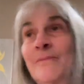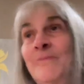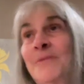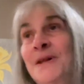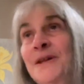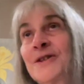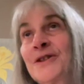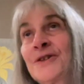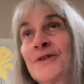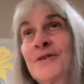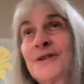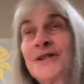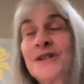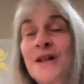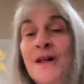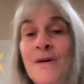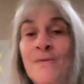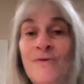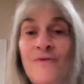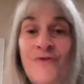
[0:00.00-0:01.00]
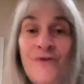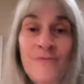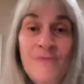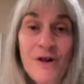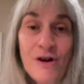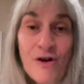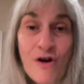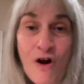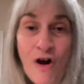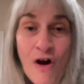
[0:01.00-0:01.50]
be sure it's coming from
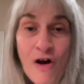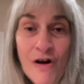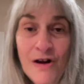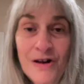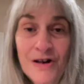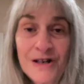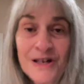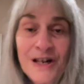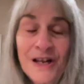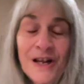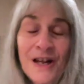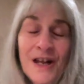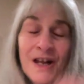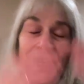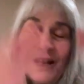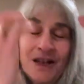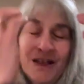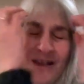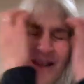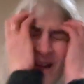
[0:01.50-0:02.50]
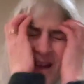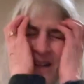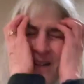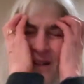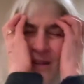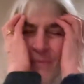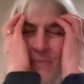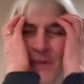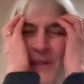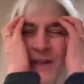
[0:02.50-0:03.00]
your heart, not
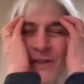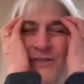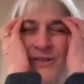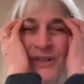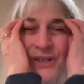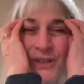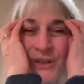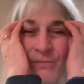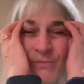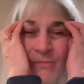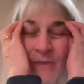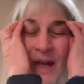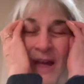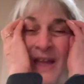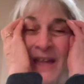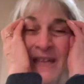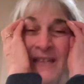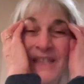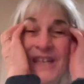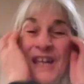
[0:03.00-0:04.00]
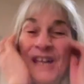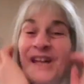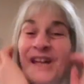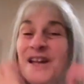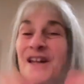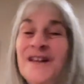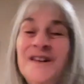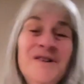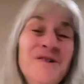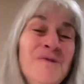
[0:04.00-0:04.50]
up here in your mind.
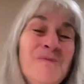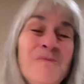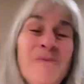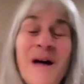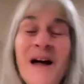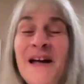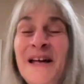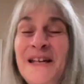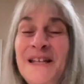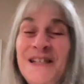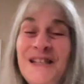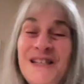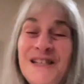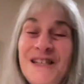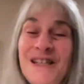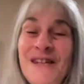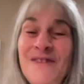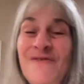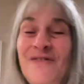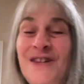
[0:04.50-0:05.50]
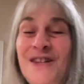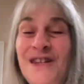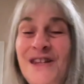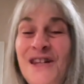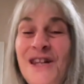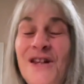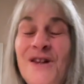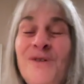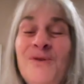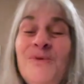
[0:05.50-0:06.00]
Your mind isn't even
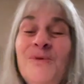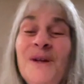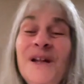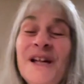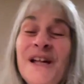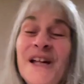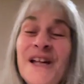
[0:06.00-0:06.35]
you.